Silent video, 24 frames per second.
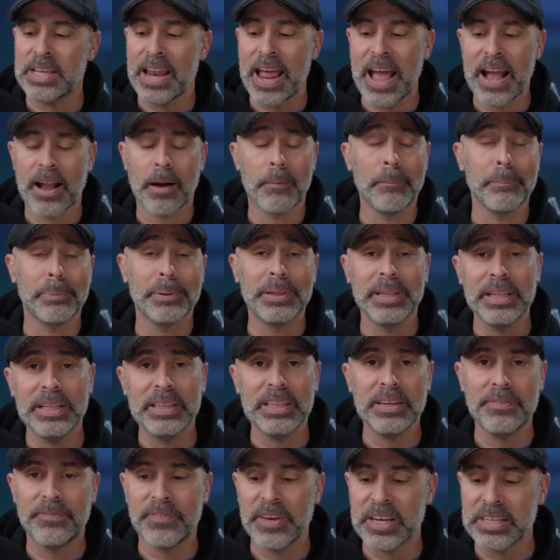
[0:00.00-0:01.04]
that
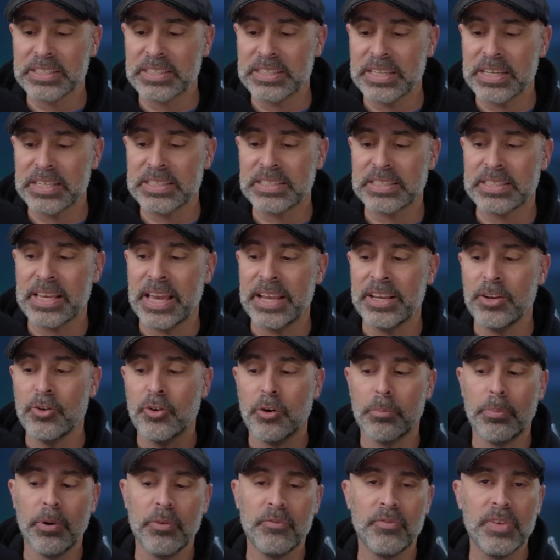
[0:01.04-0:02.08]
completely fix this, and you
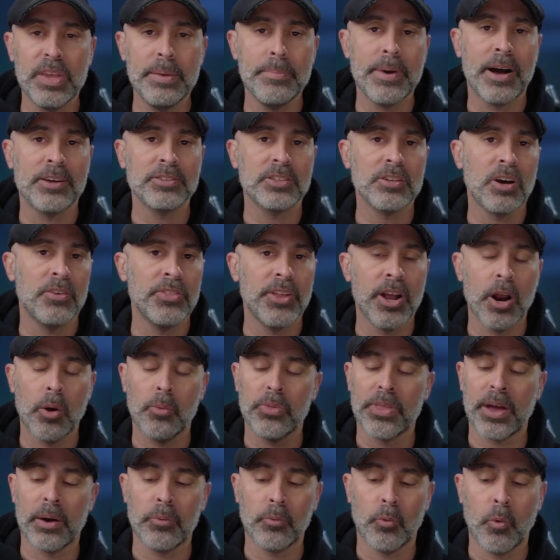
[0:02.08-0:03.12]
can put V mounts on there
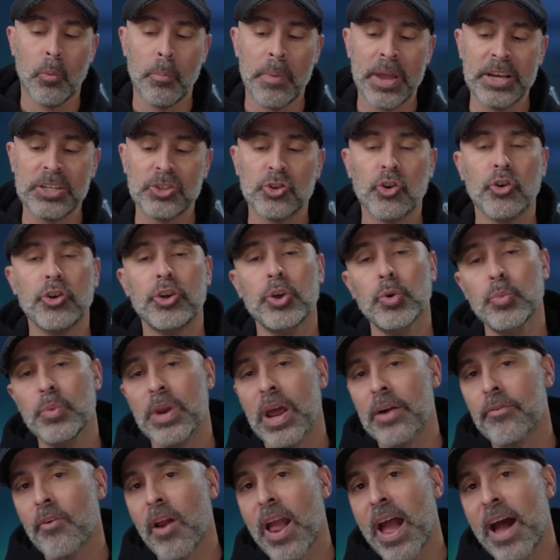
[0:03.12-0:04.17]
that will make sure you
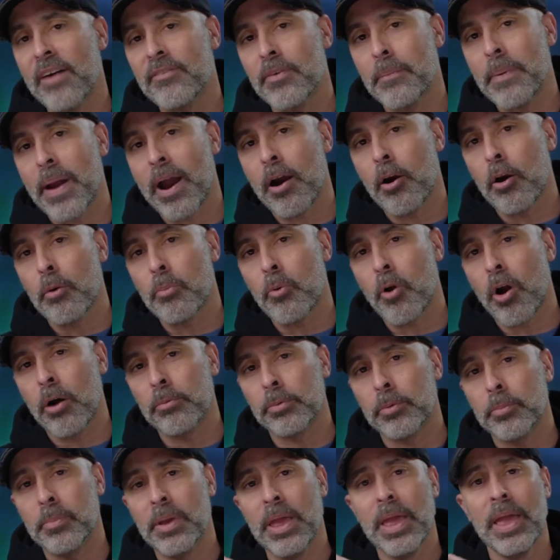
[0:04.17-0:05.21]
never have a power
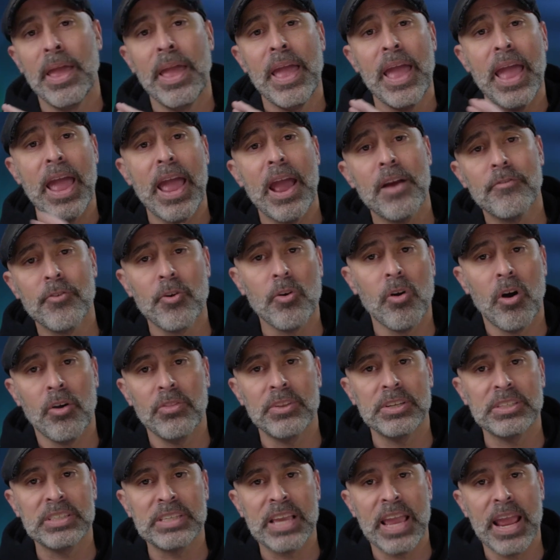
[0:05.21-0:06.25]
problem ever on
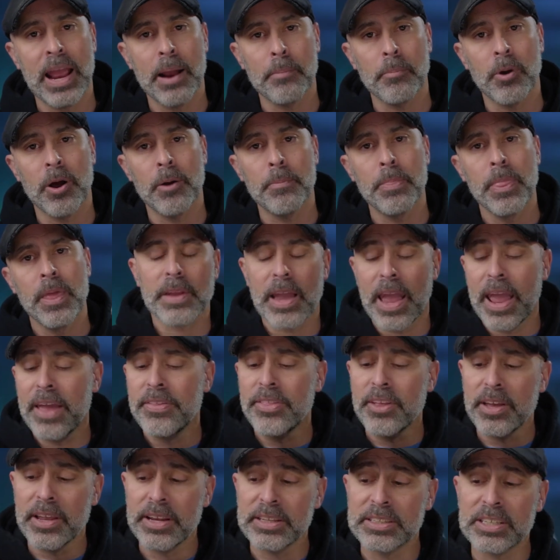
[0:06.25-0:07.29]
this camera.
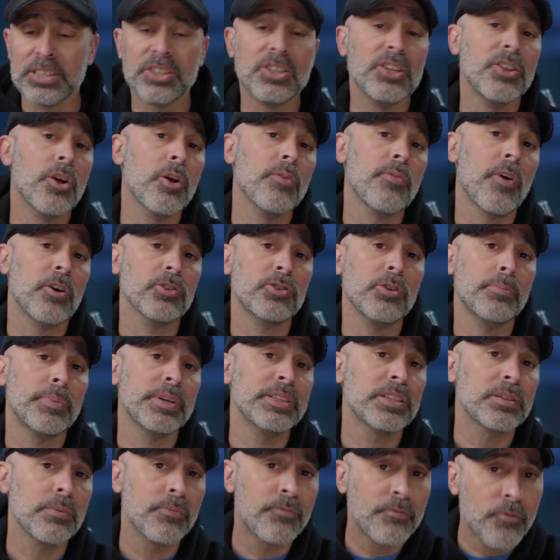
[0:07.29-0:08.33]
And in addition, there have also
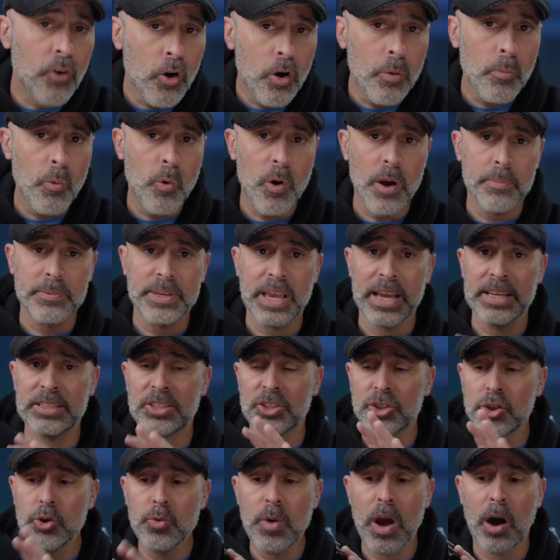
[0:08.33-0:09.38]
been some firmware
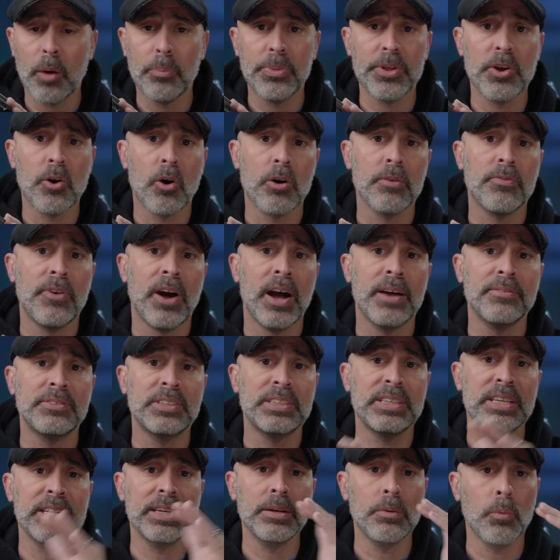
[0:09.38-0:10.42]
updates to help the R five
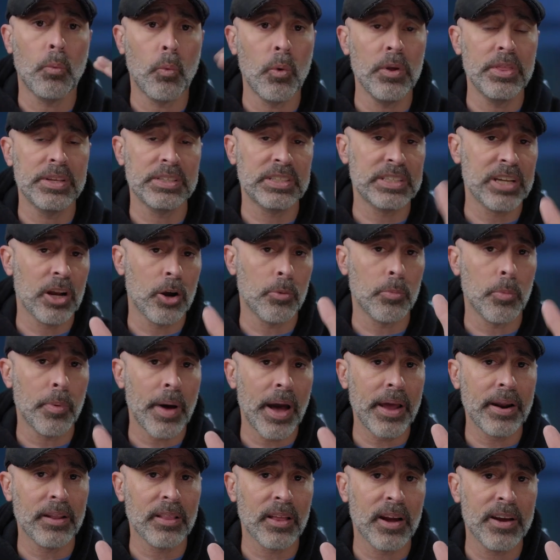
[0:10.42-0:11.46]
C with its terrible
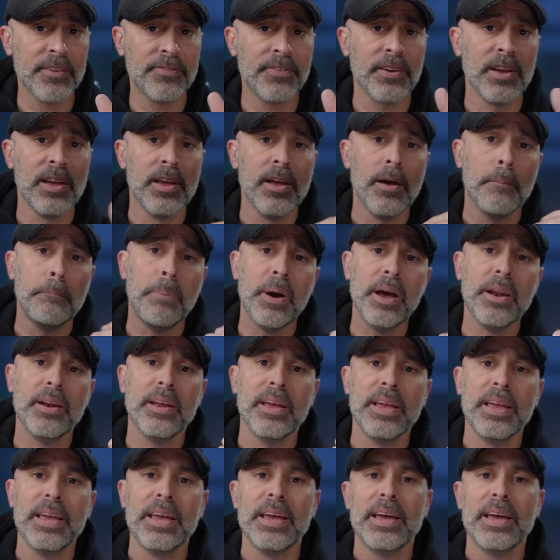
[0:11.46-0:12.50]
battery life, but